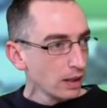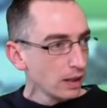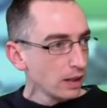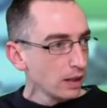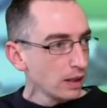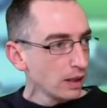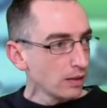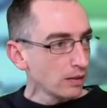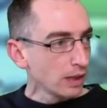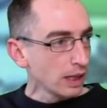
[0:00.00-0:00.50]

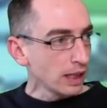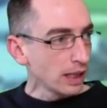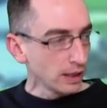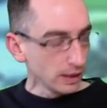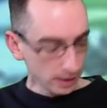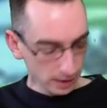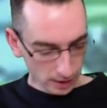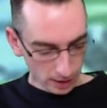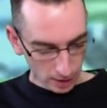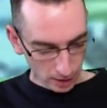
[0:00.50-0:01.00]
Okay,
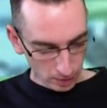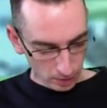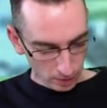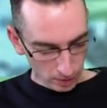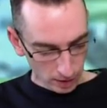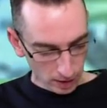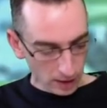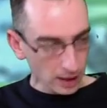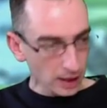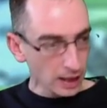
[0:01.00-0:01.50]
so
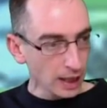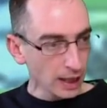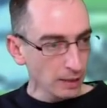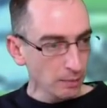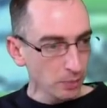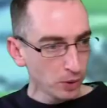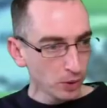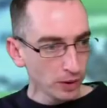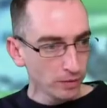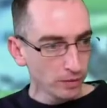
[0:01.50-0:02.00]

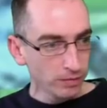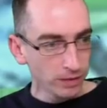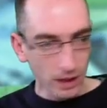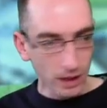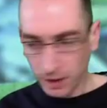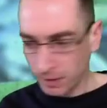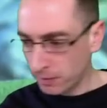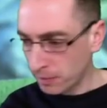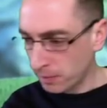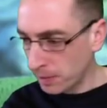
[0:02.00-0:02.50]

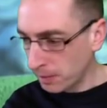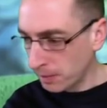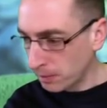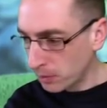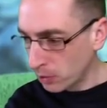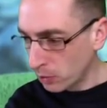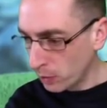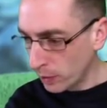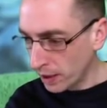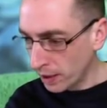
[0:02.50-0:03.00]
8.5, a bit
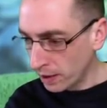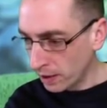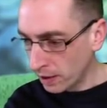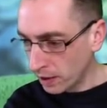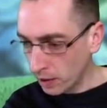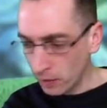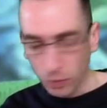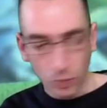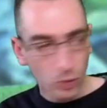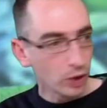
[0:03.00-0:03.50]
more wind than I
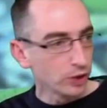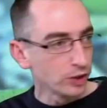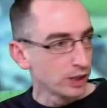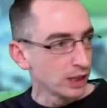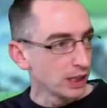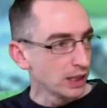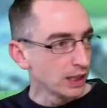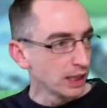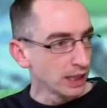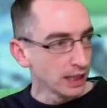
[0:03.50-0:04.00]

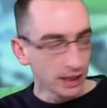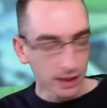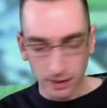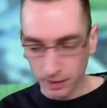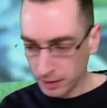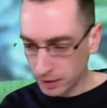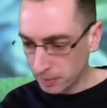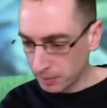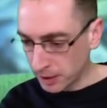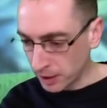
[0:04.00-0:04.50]
wanted here,
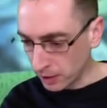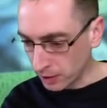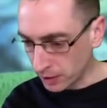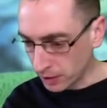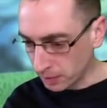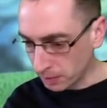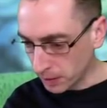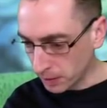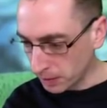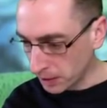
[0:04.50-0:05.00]
to be honest,
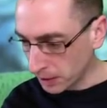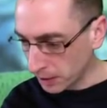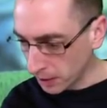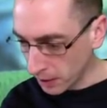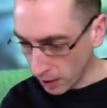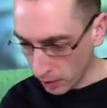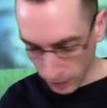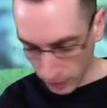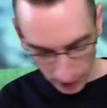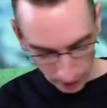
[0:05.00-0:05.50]
but I'm going to go
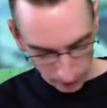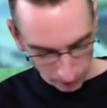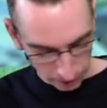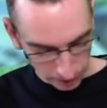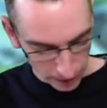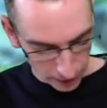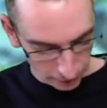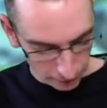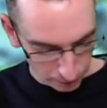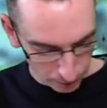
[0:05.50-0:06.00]
with it,
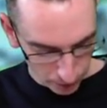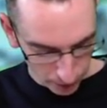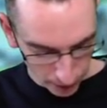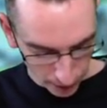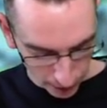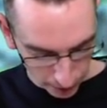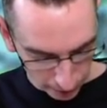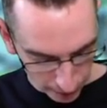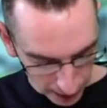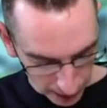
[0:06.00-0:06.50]

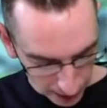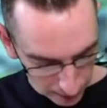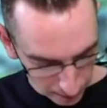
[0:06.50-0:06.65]
5.3.